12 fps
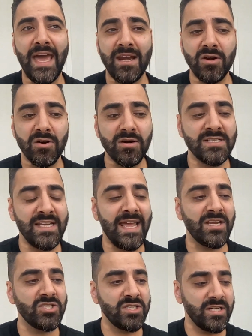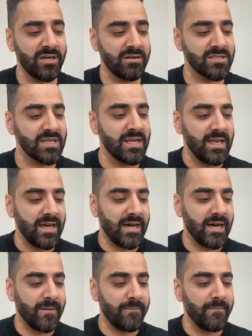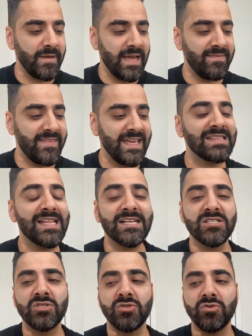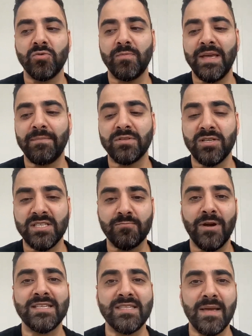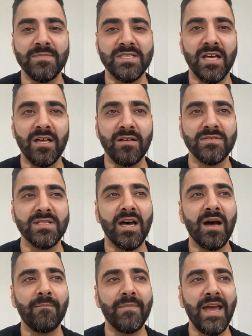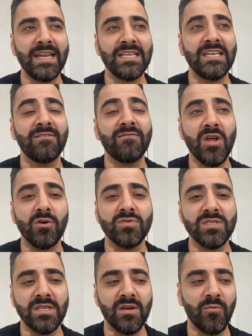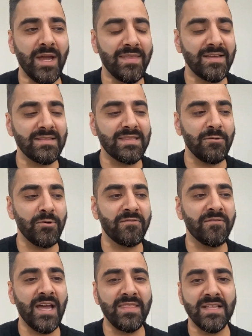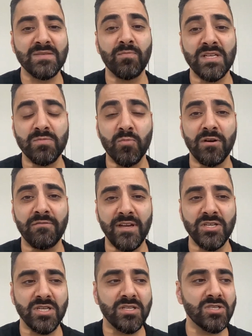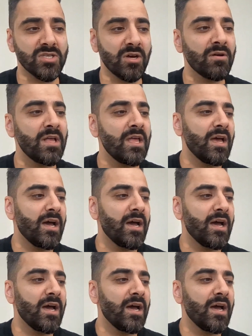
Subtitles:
editors and engineers, and they'd like to be able to express themselves and give notes in a way that they would find that's much more efficient. So